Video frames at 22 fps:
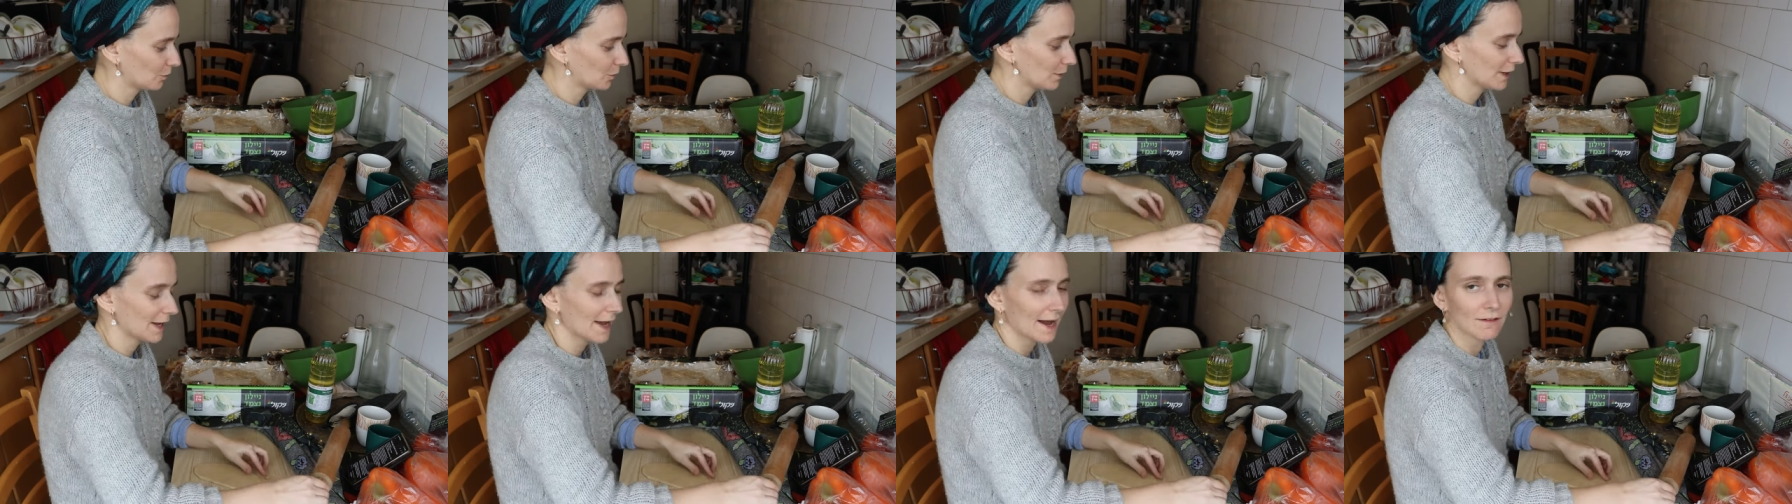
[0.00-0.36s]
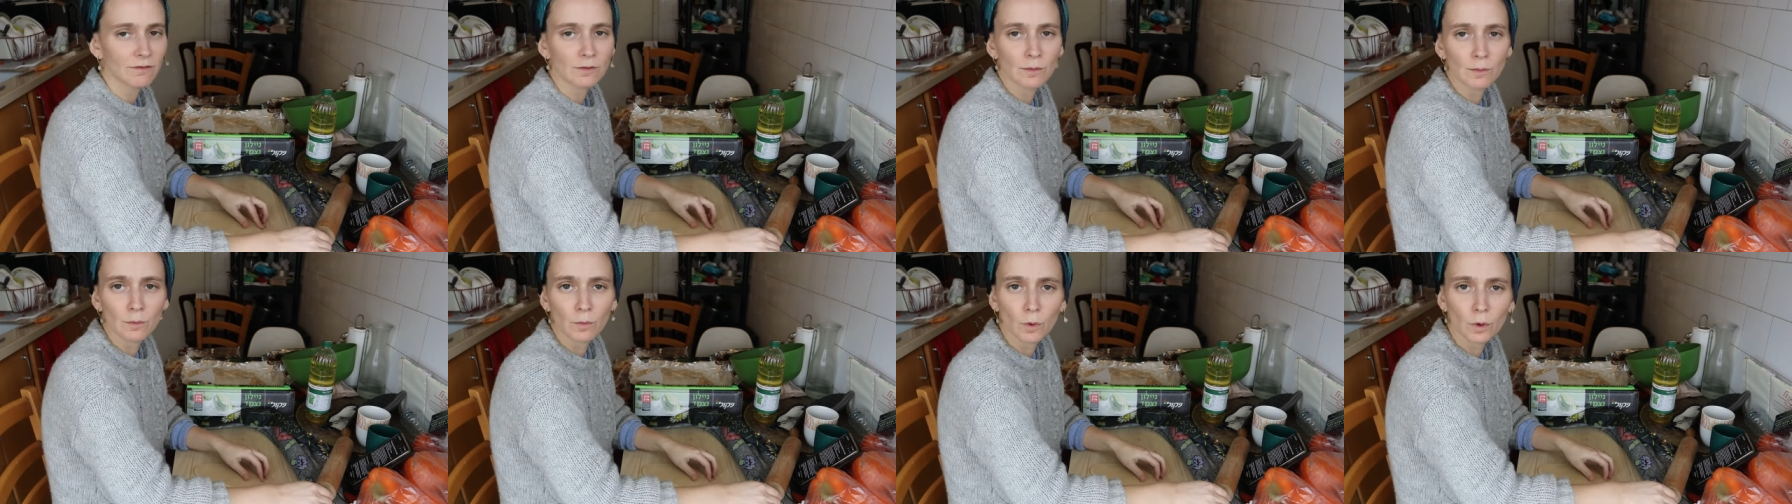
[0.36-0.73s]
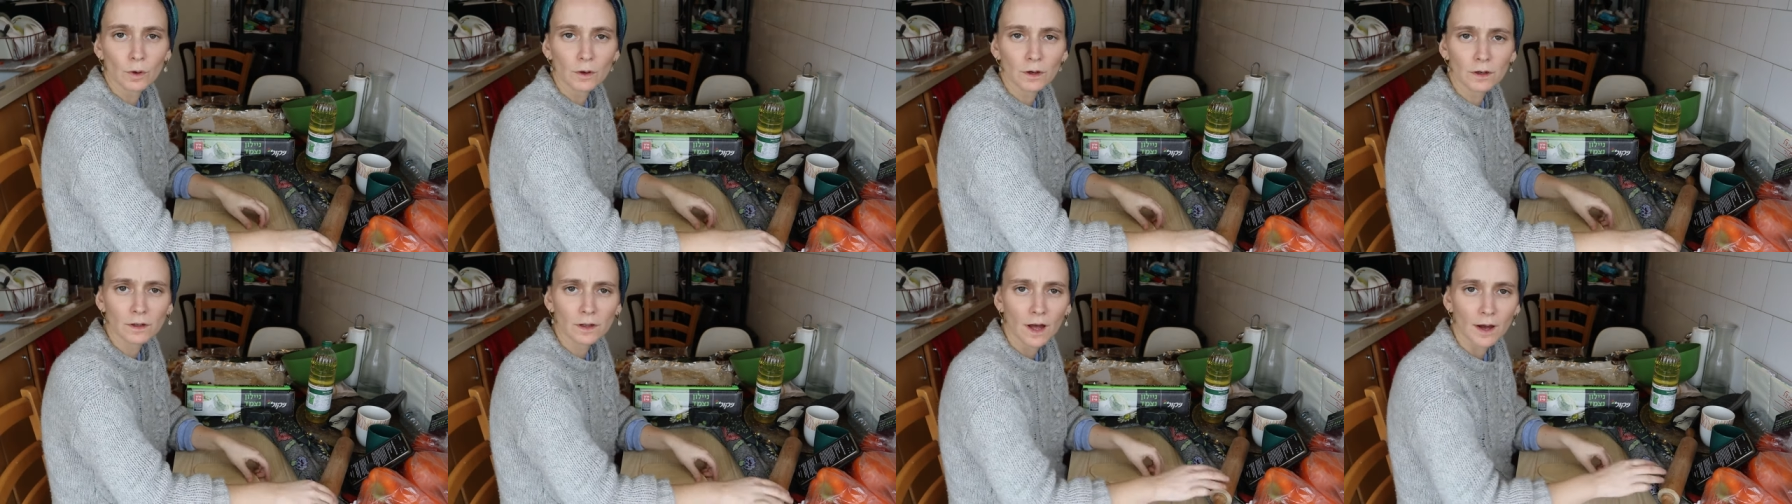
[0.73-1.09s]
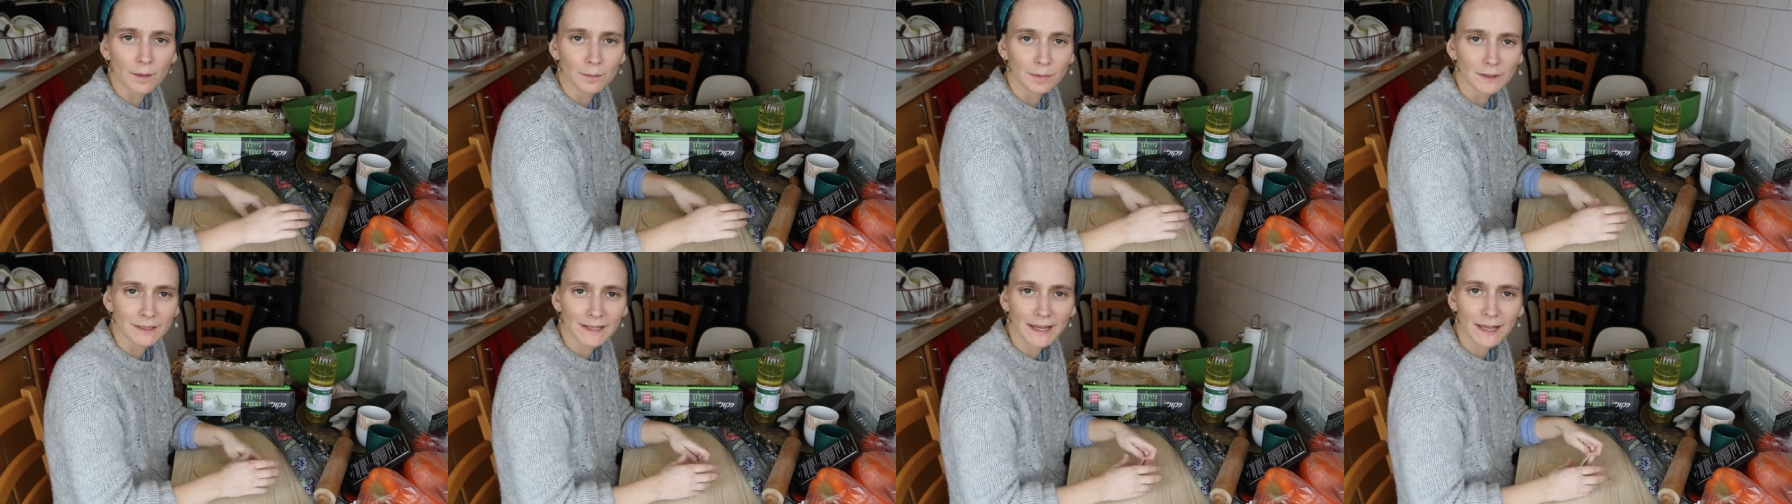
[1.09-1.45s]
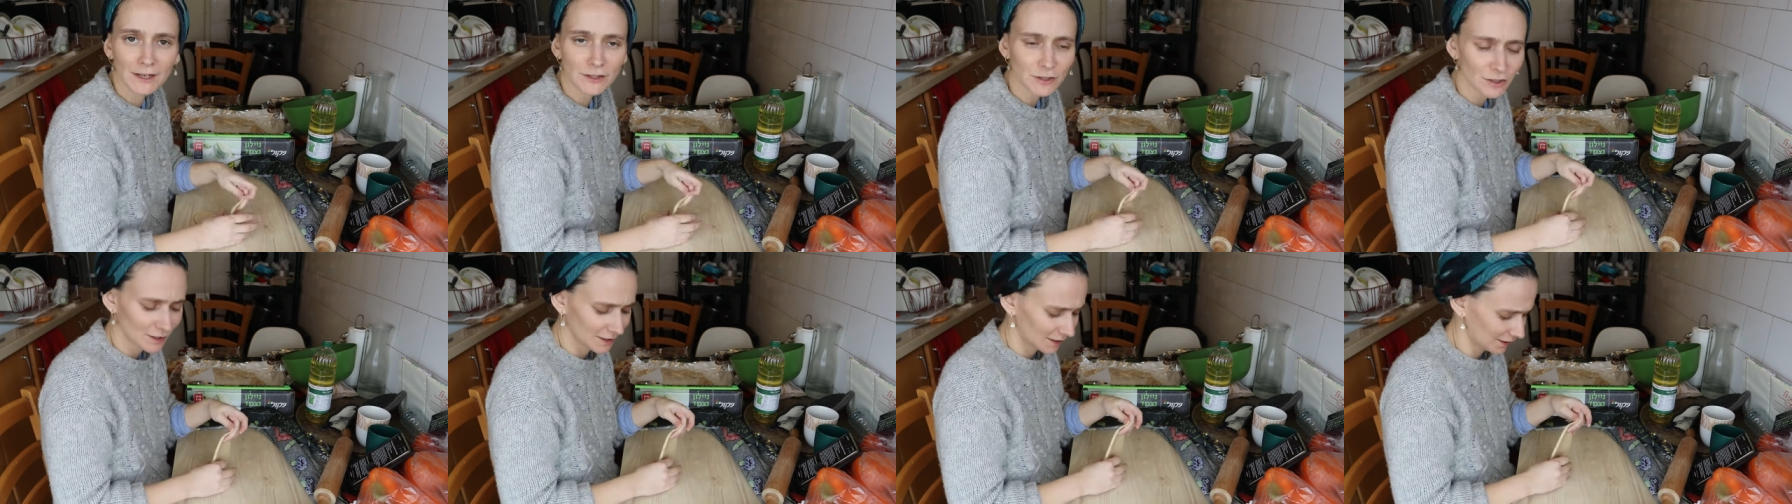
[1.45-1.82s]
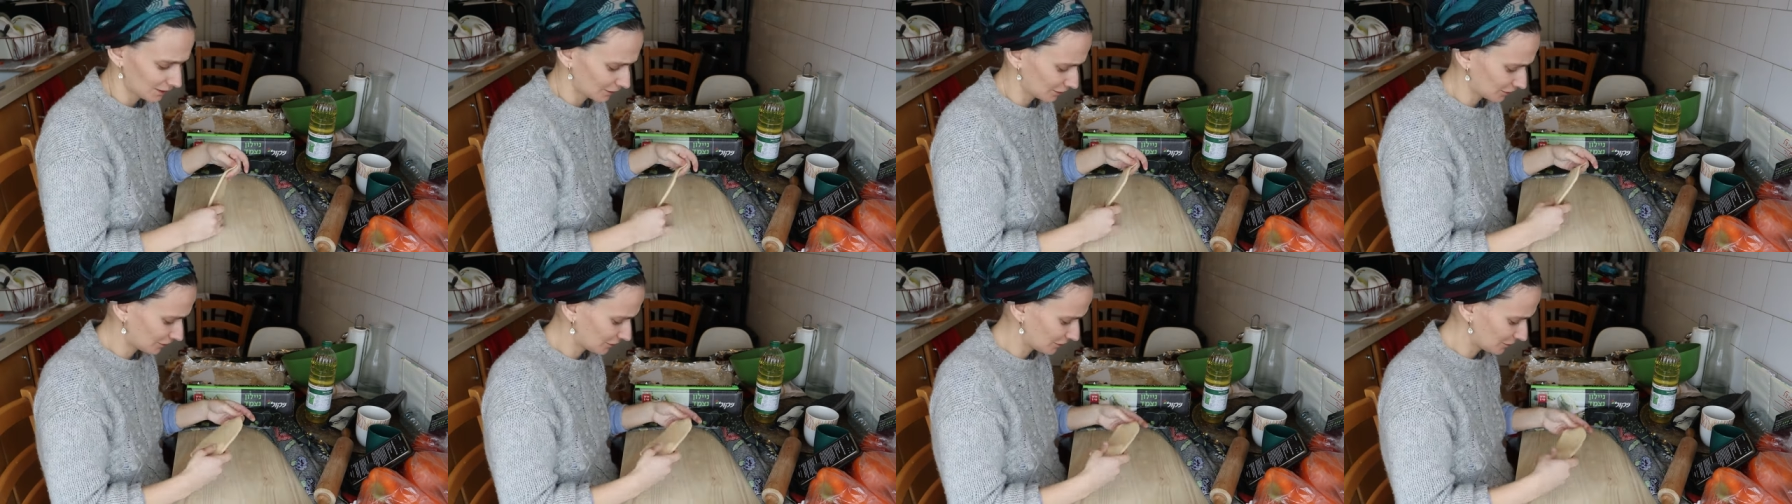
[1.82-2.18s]
we have a moral obligation
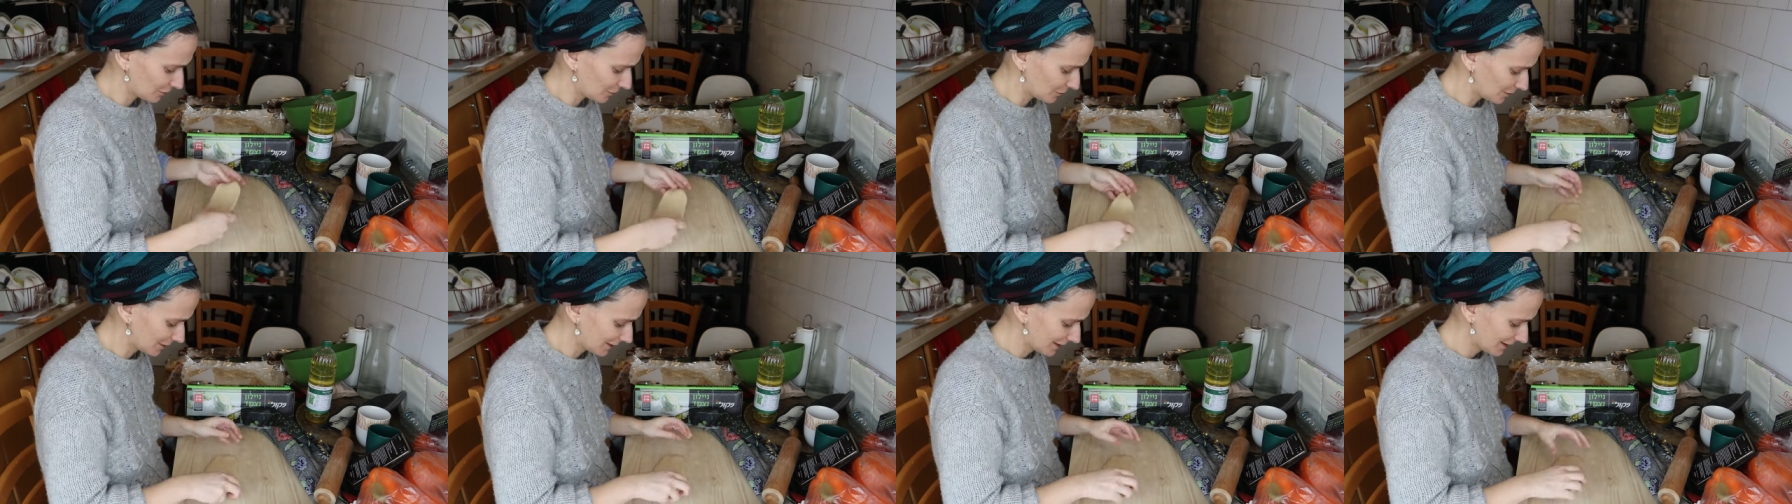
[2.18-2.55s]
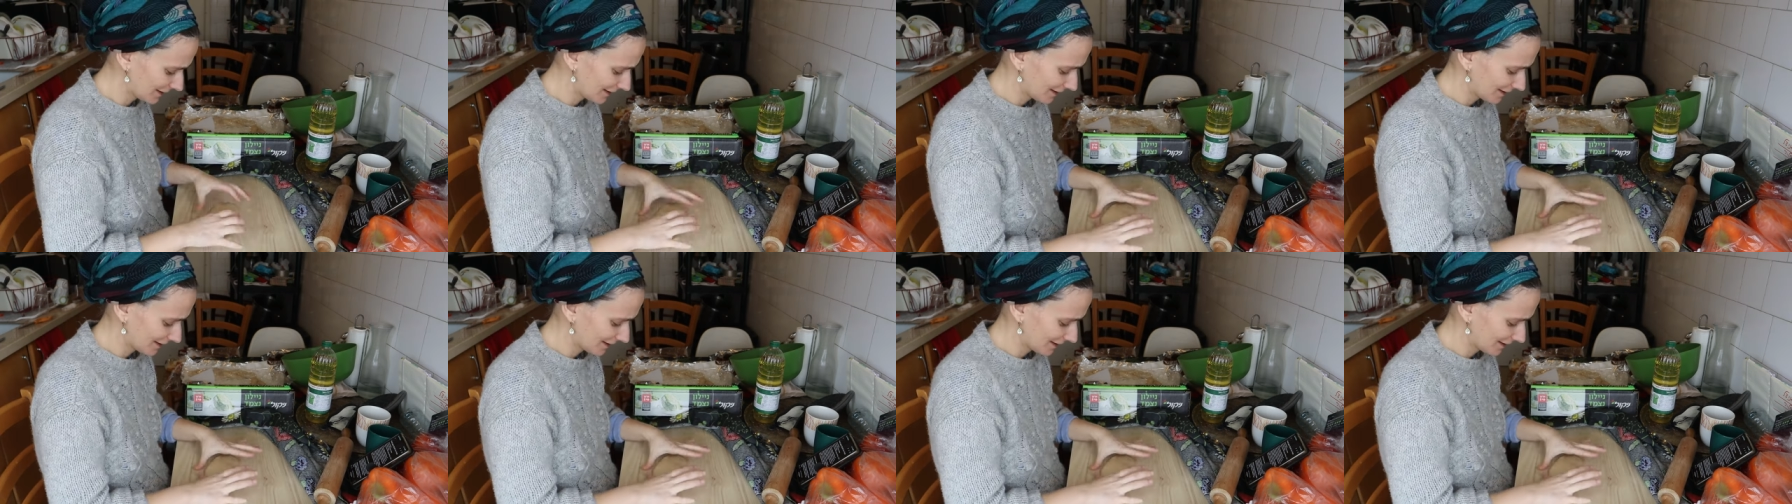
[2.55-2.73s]
here to